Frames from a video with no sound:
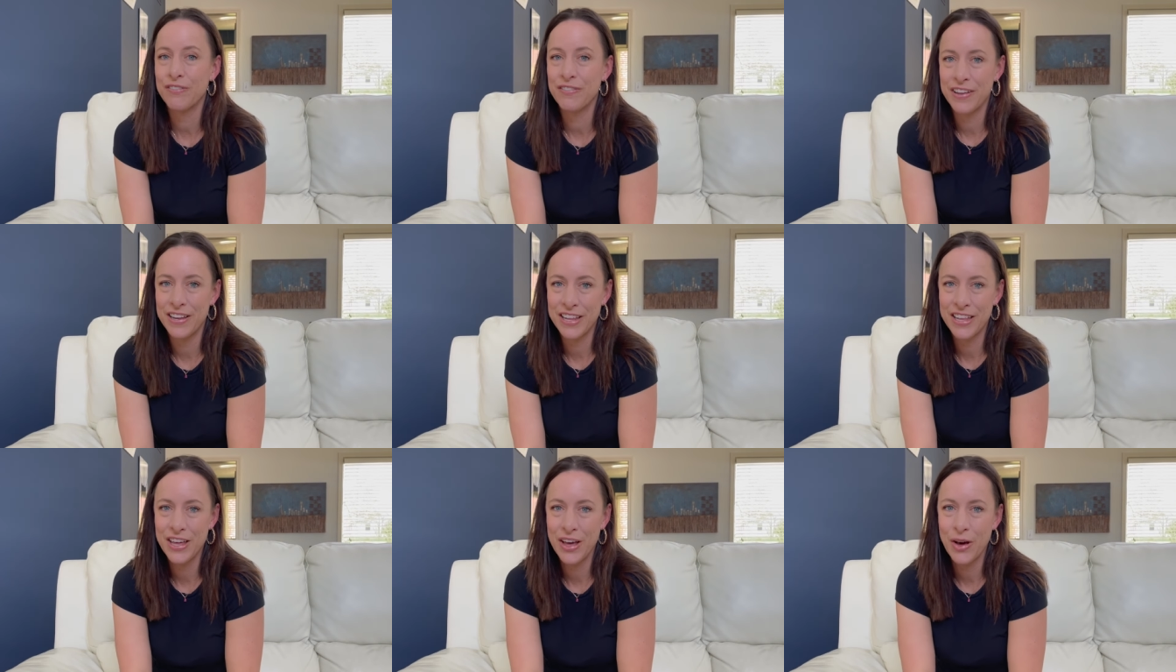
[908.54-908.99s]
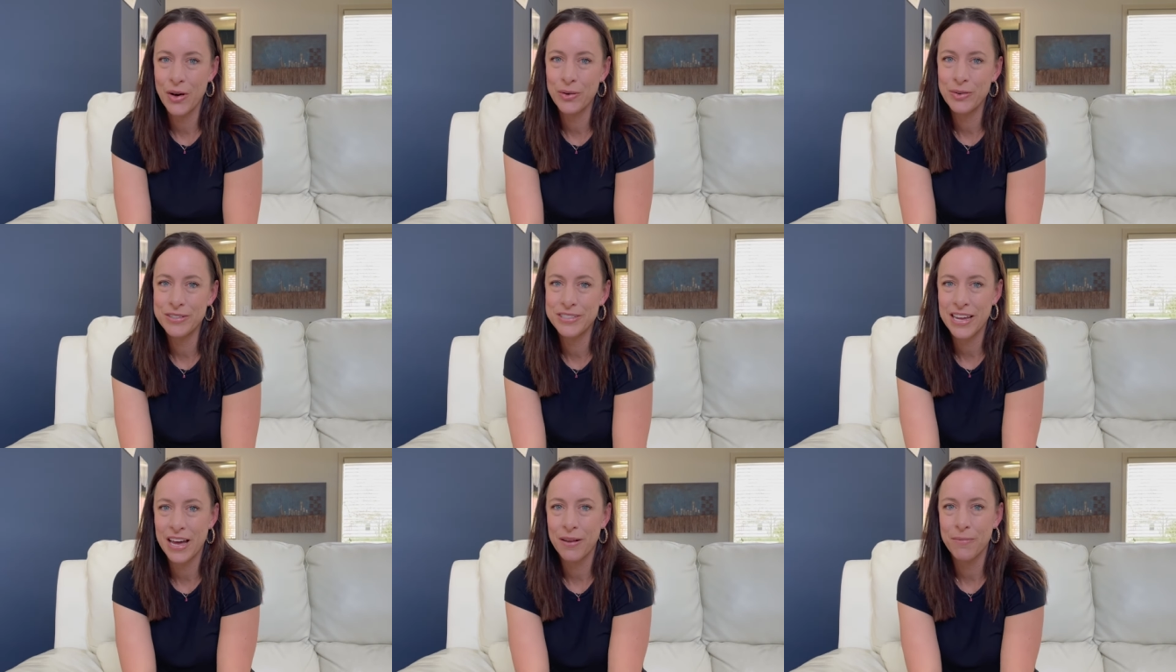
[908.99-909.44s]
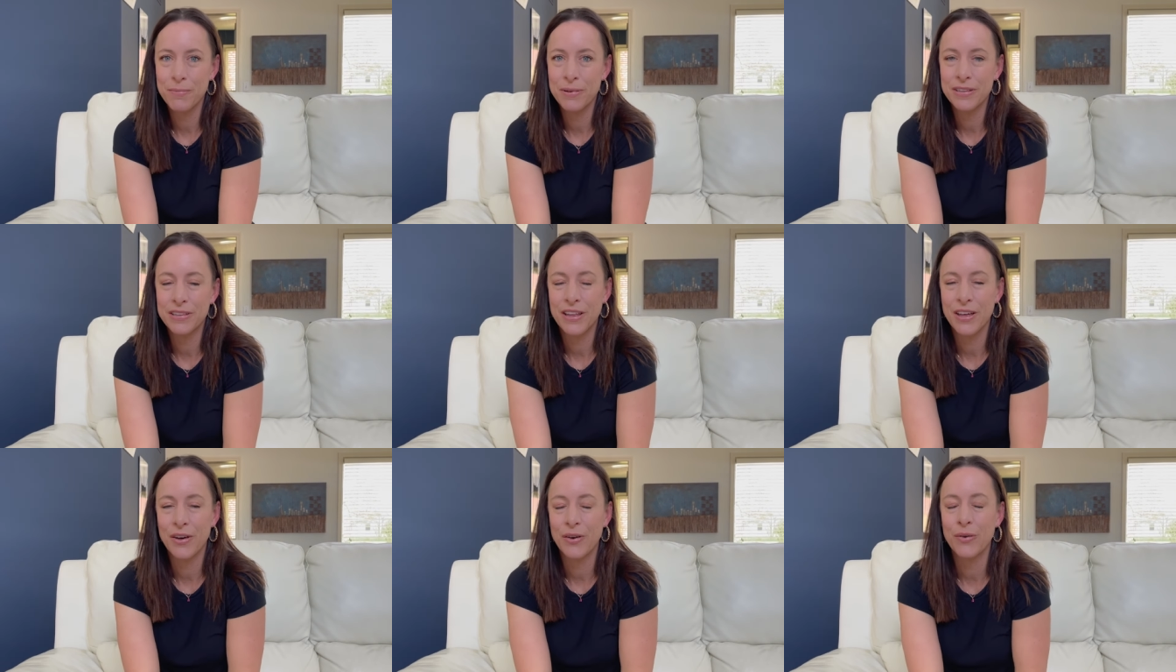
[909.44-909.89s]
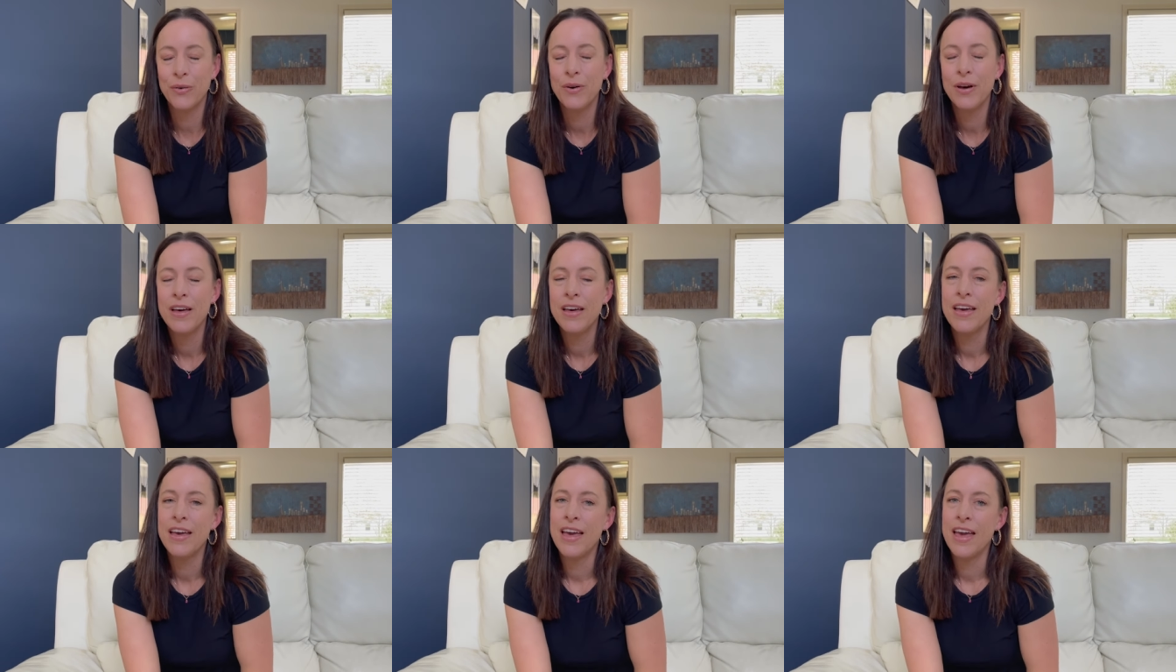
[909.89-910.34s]
video down below.
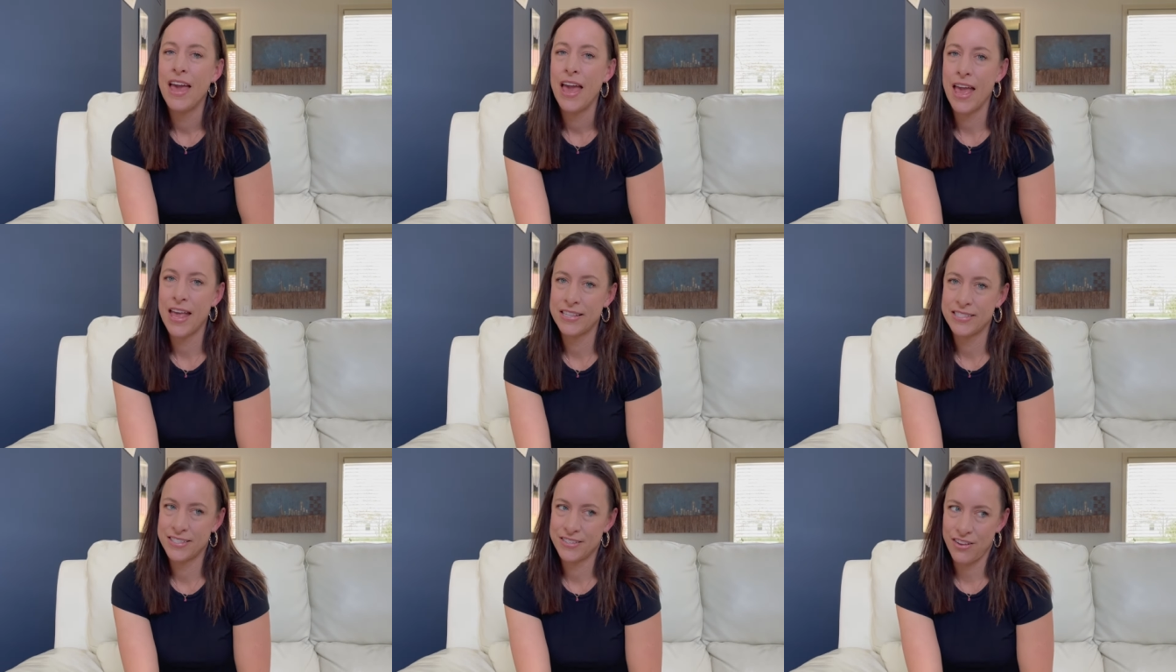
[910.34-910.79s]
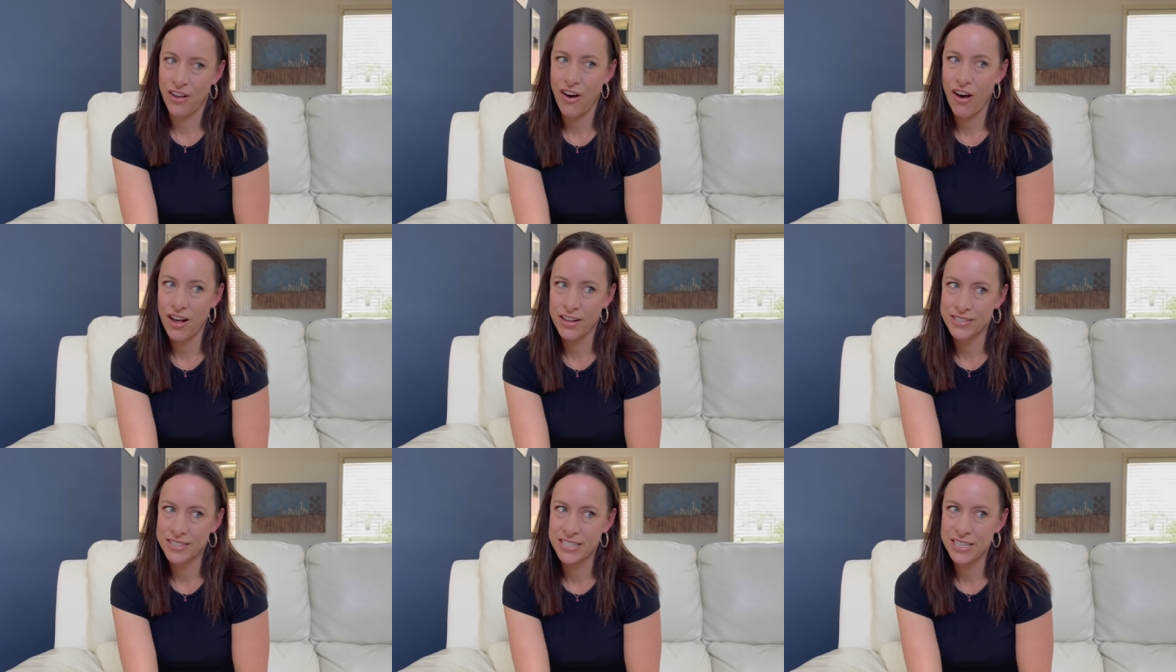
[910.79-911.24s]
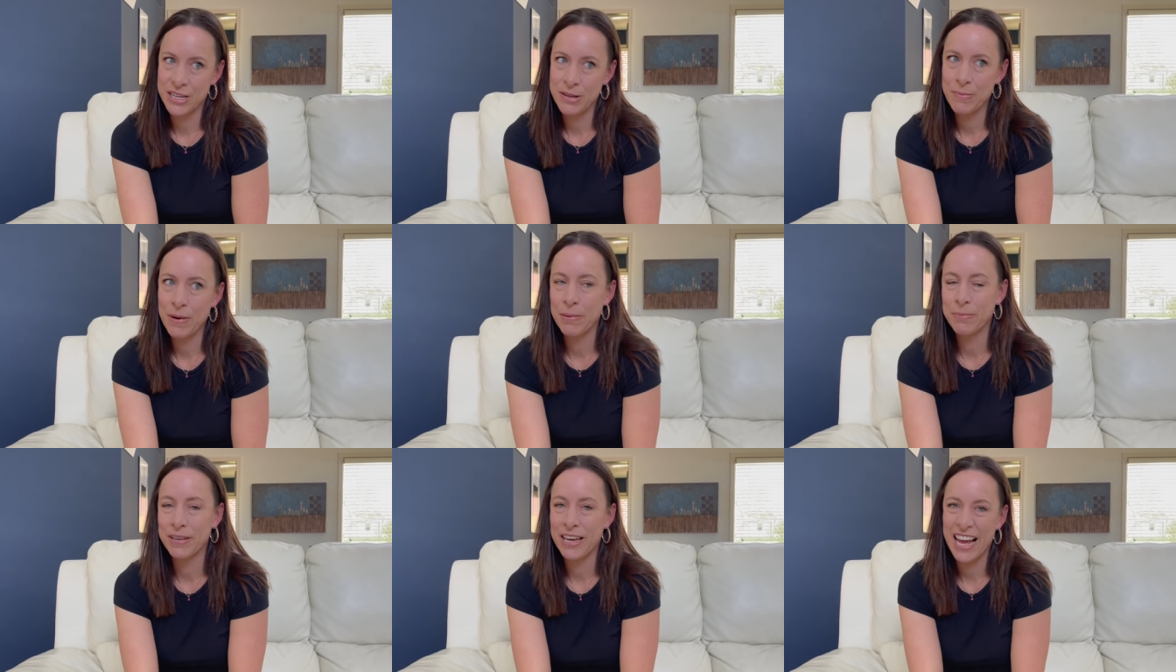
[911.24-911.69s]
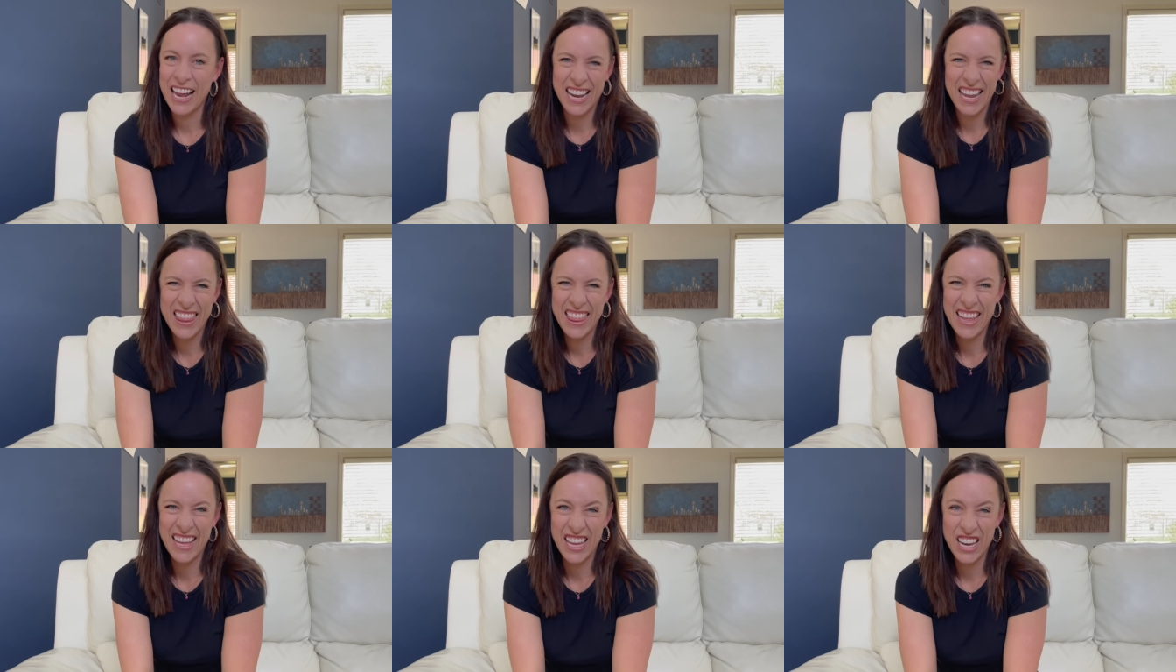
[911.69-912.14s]
It's awesome. I'm kind
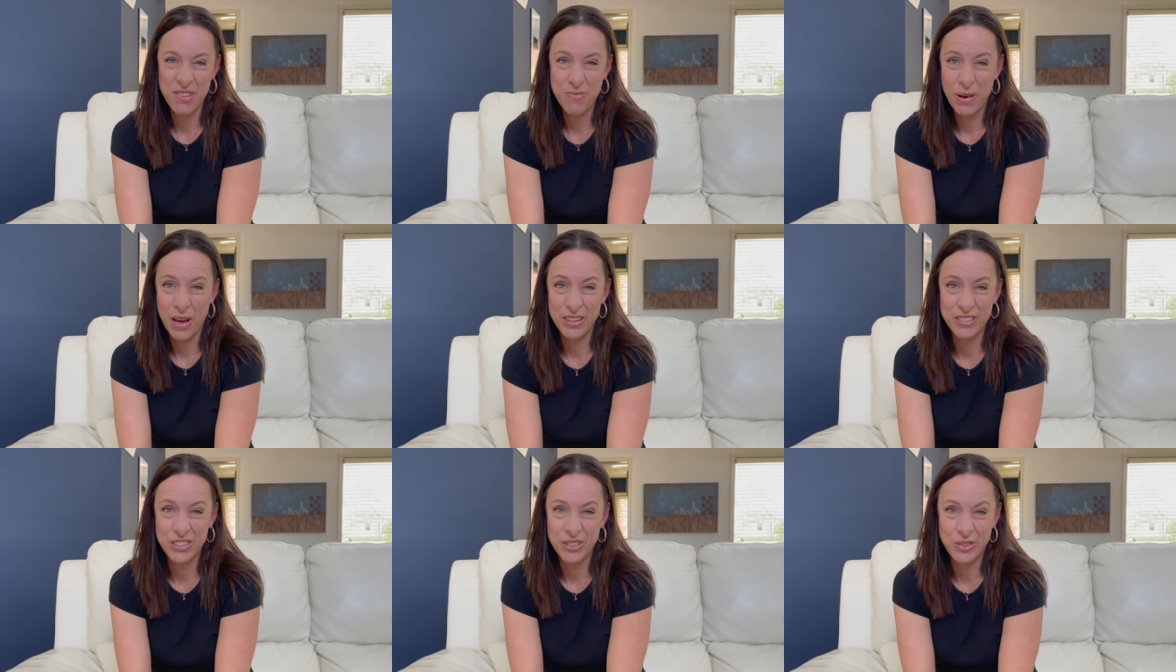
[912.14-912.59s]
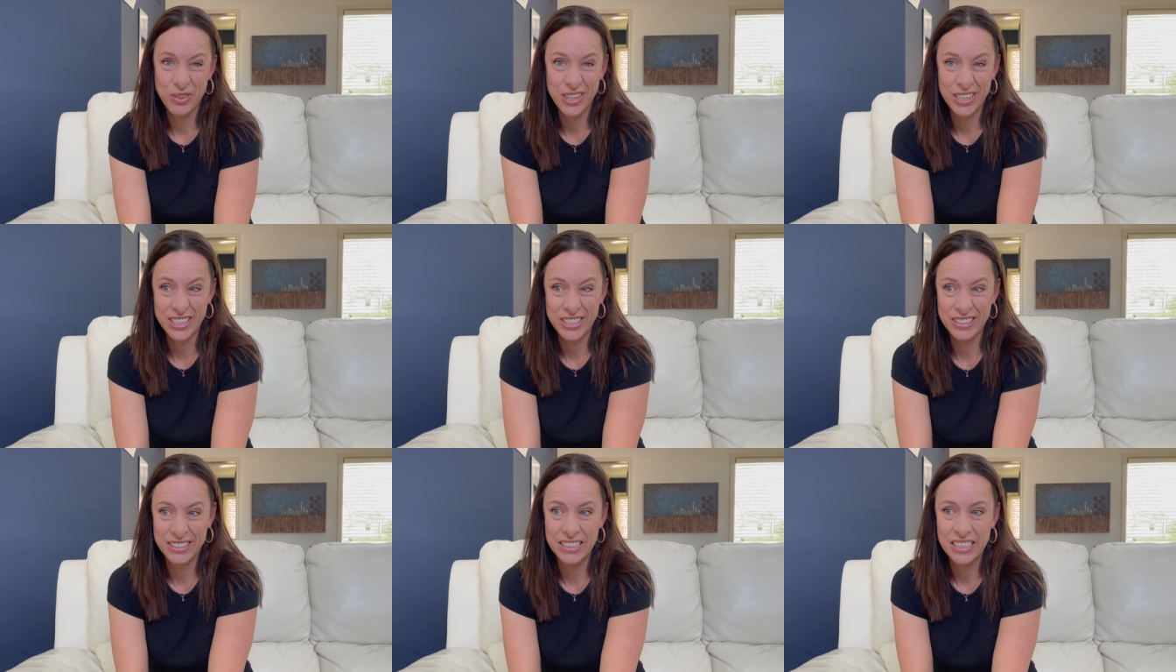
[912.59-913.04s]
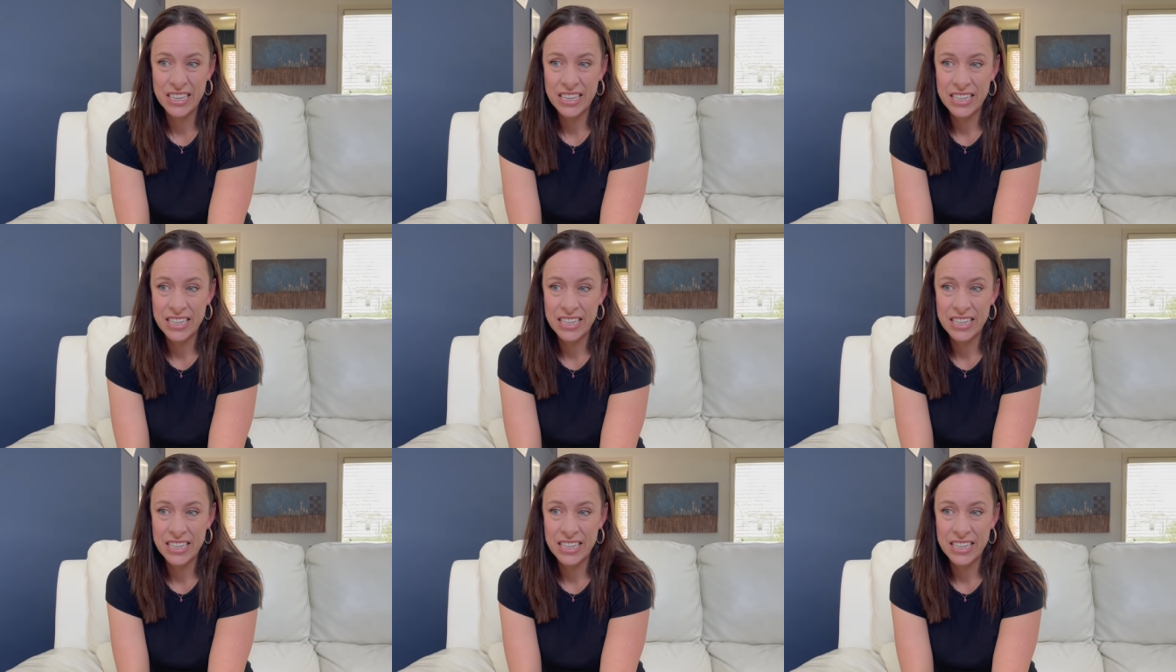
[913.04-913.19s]
of thinking about doing a